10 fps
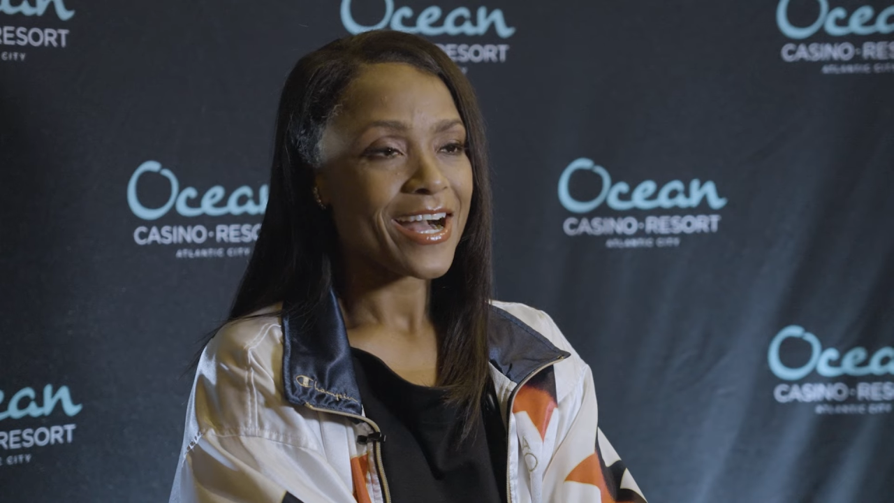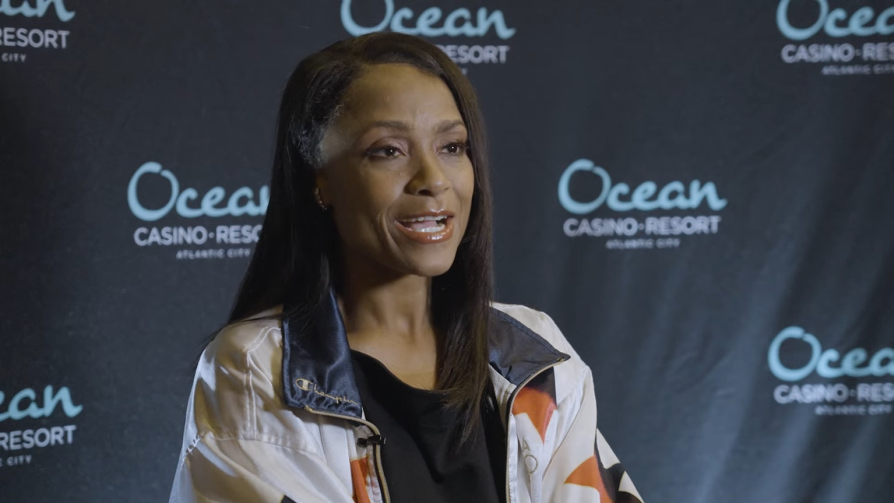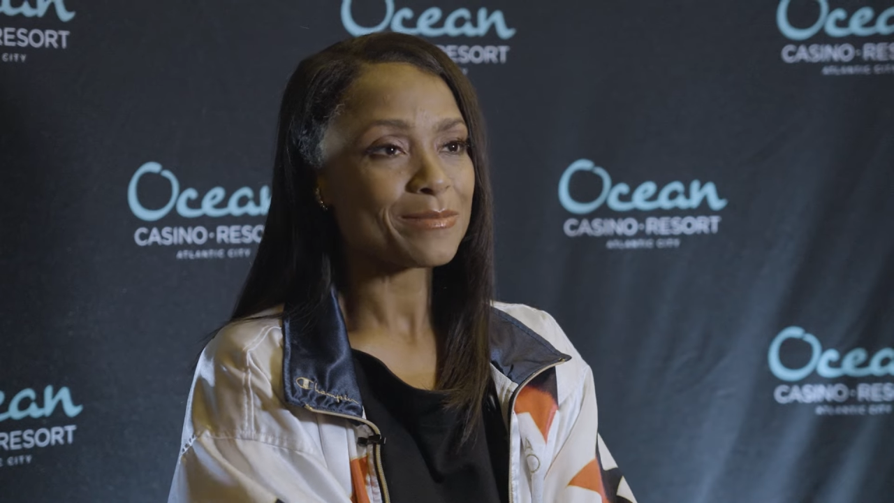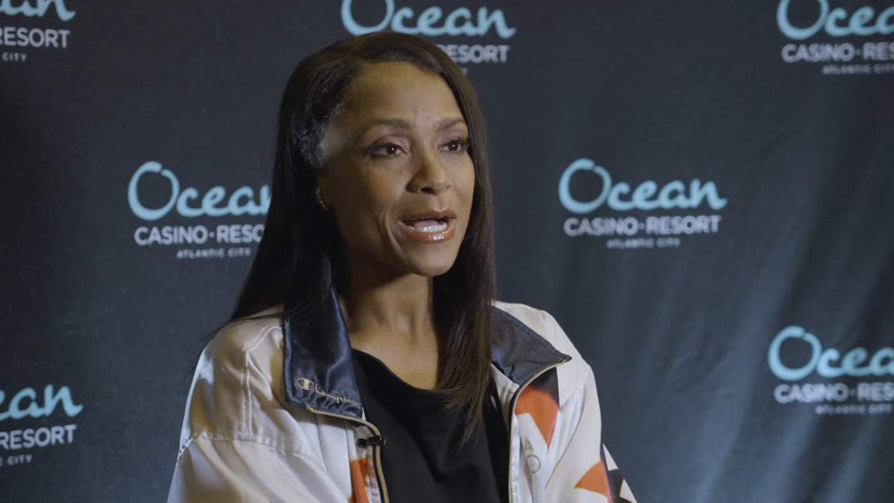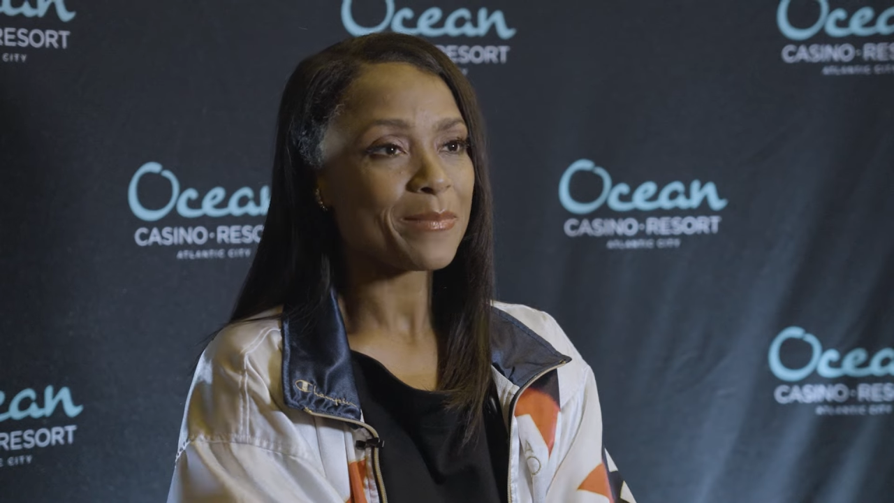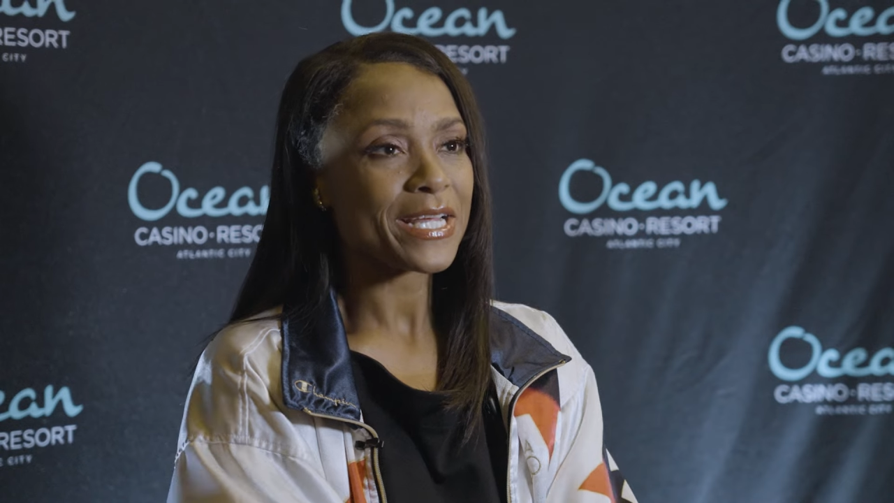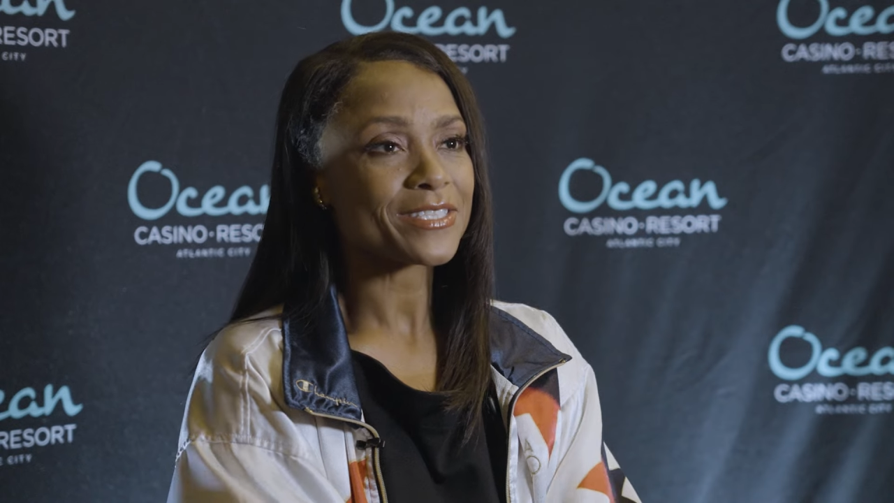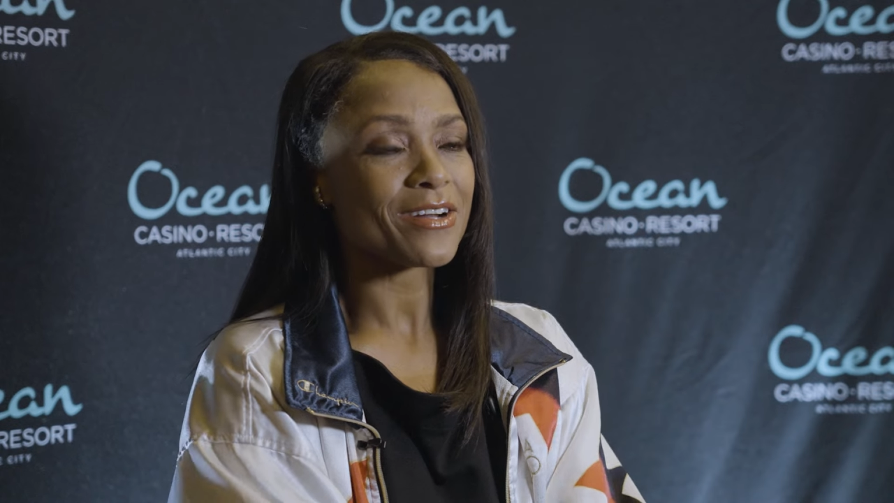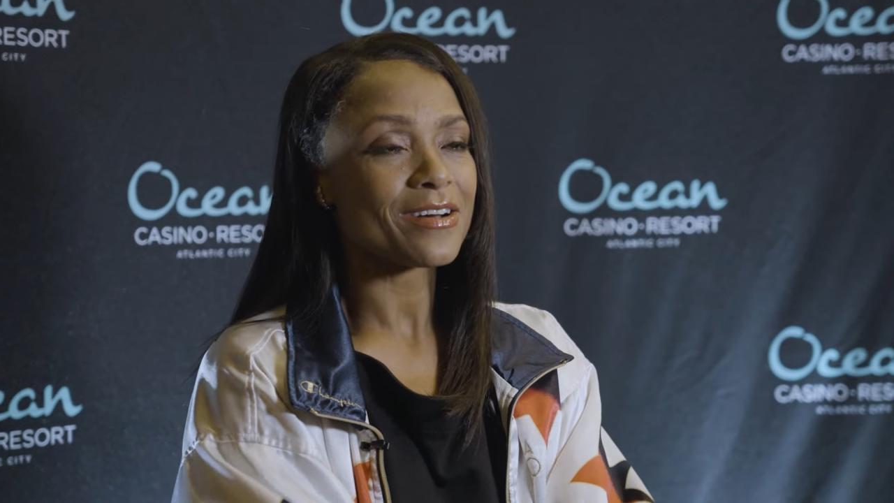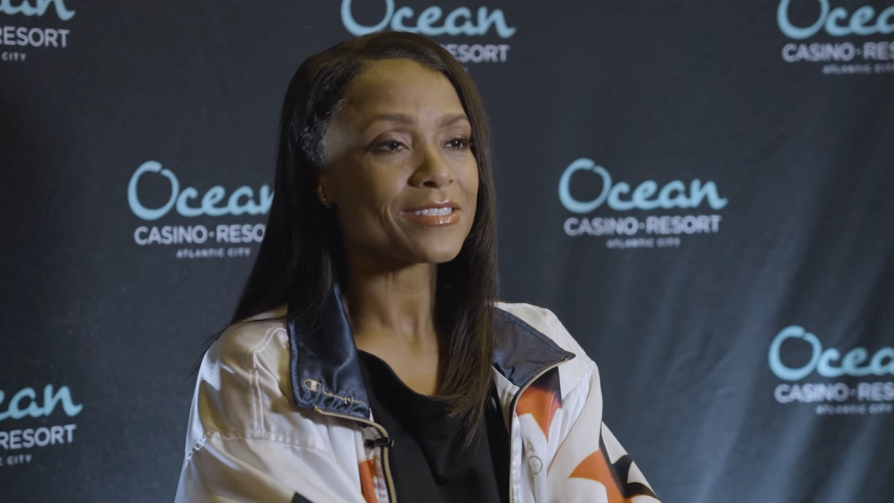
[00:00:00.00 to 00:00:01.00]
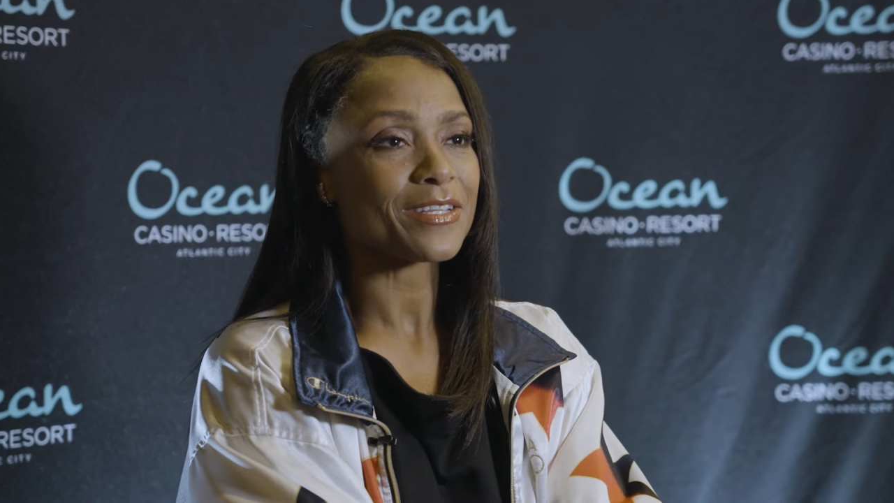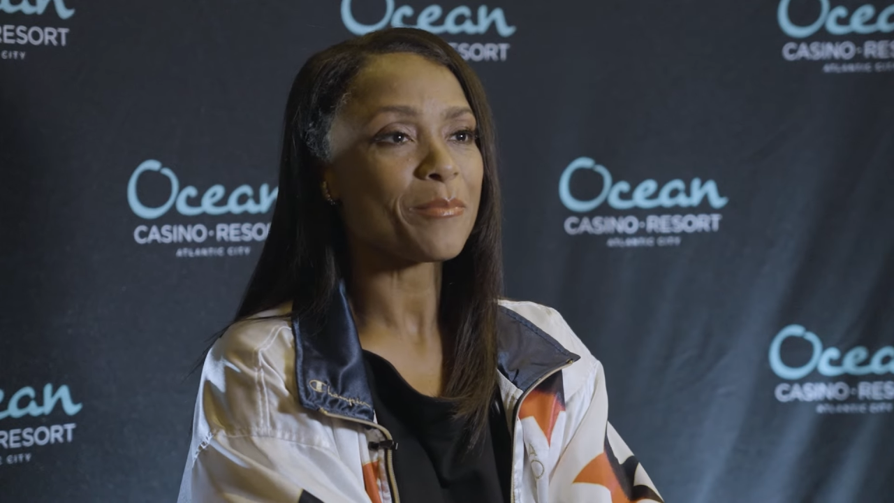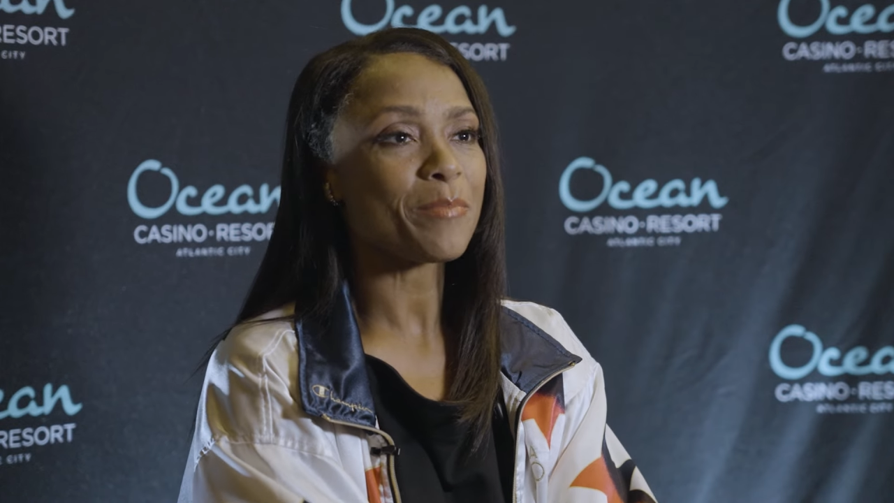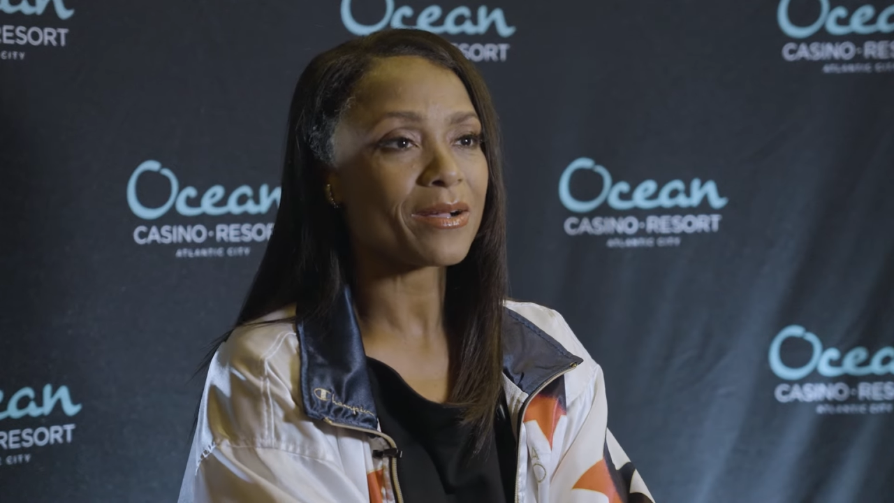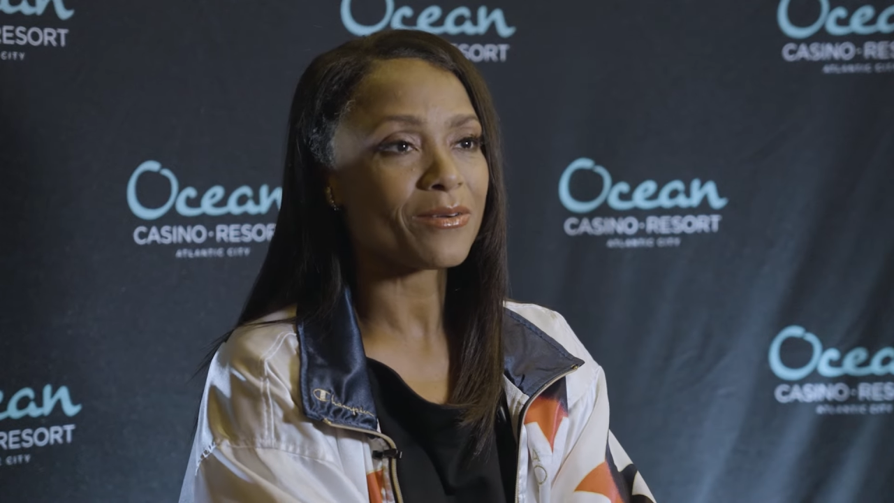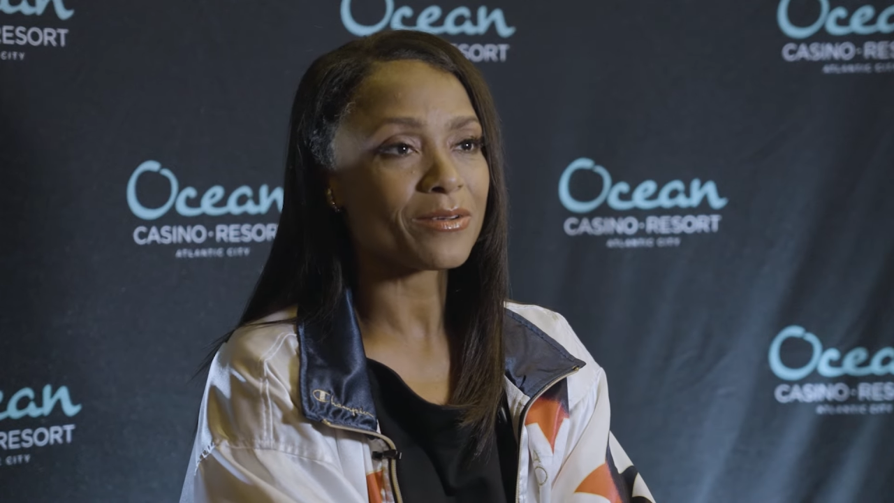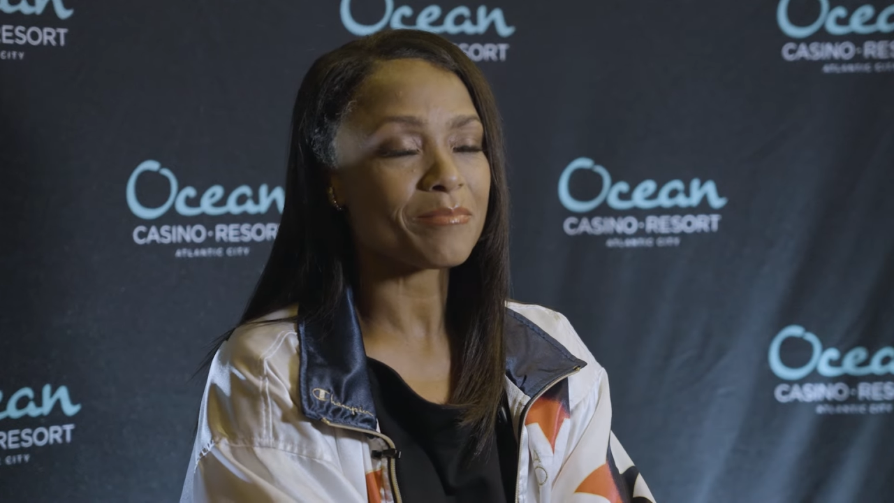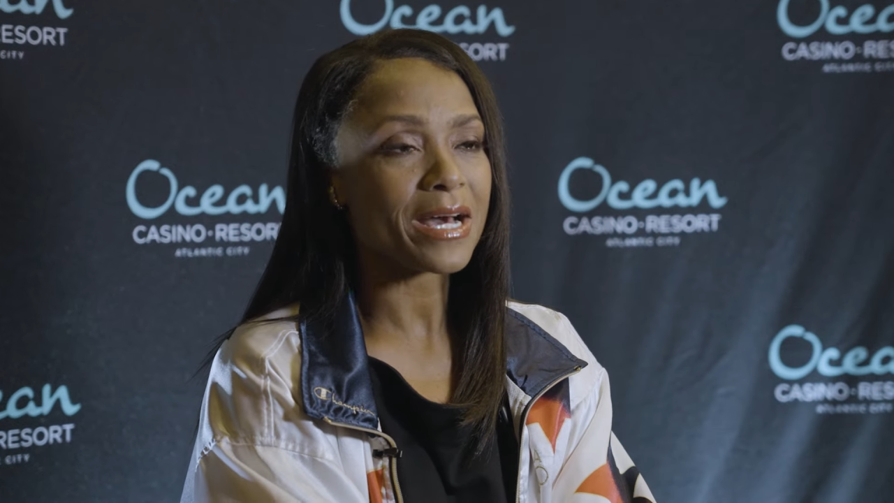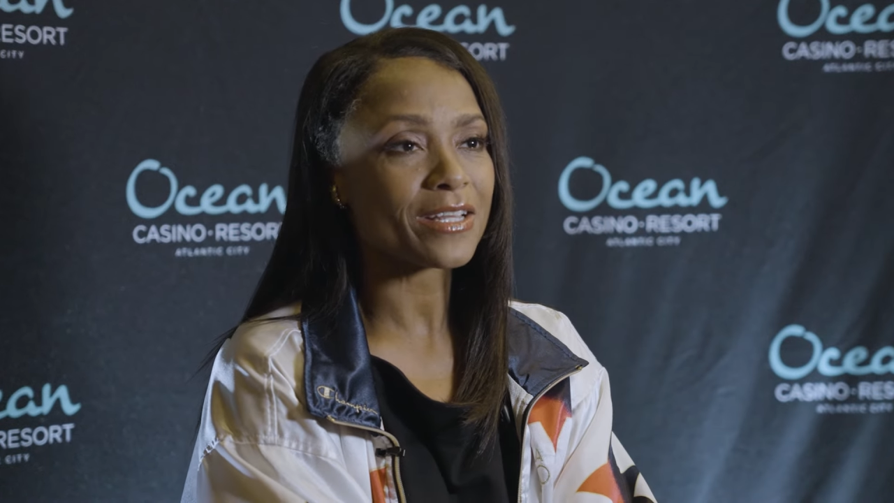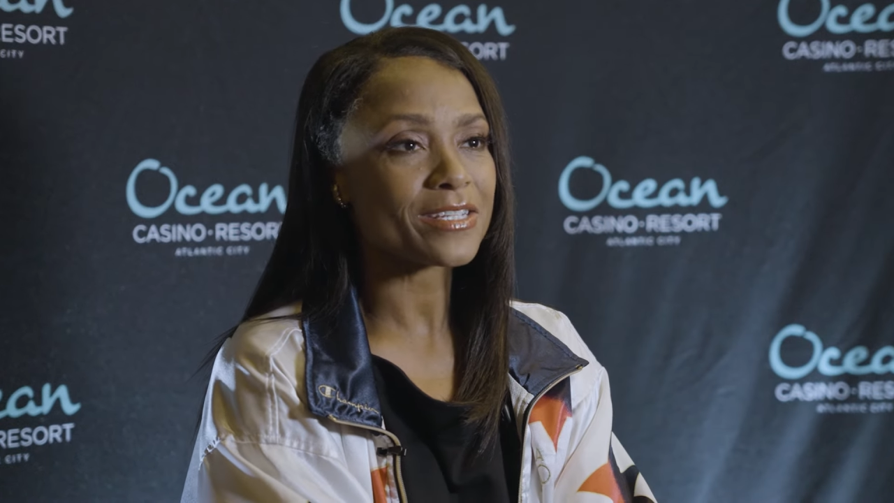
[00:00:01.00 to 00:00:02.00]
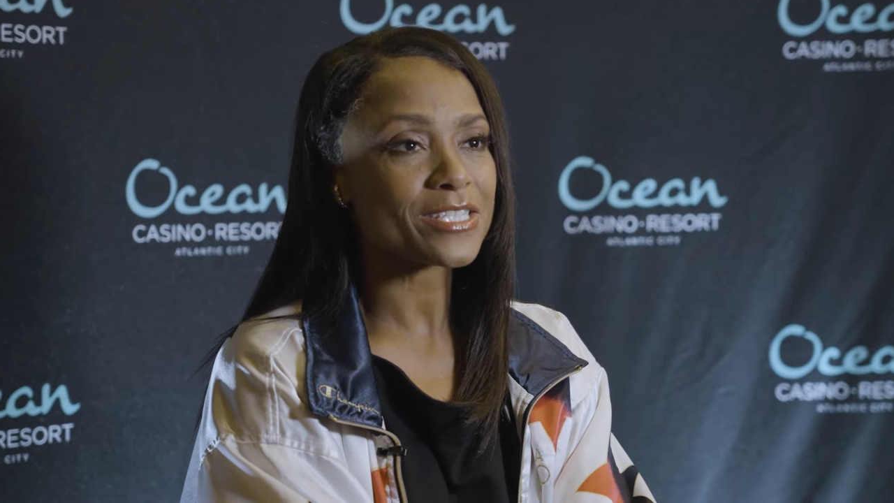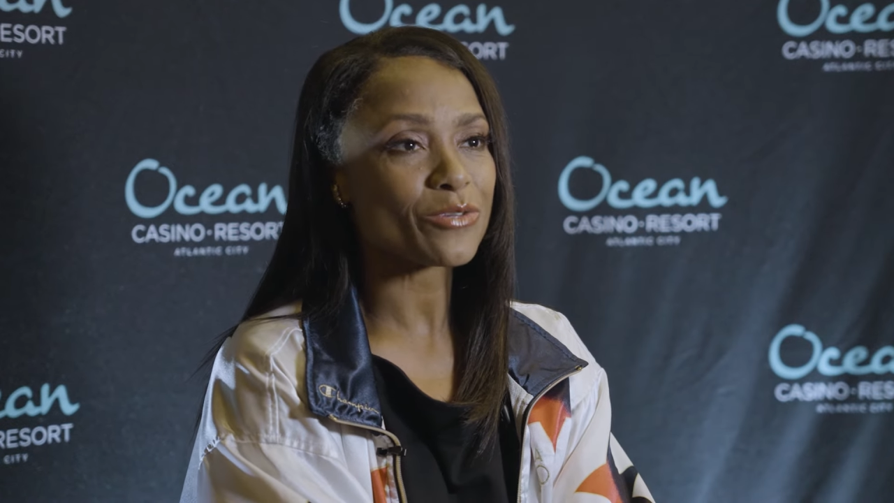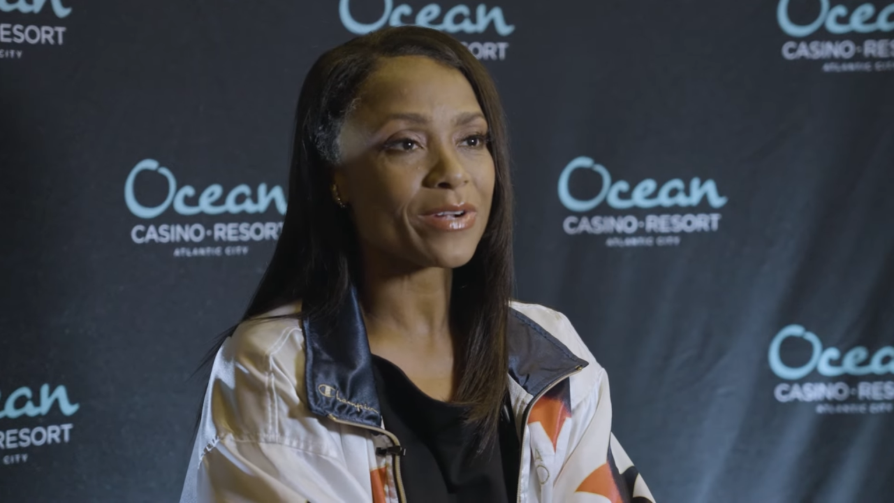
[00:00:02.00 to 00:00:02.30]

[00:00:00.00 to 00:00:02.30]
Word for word: Hi, I'm Dominique Dawes, Olympic gold medalist,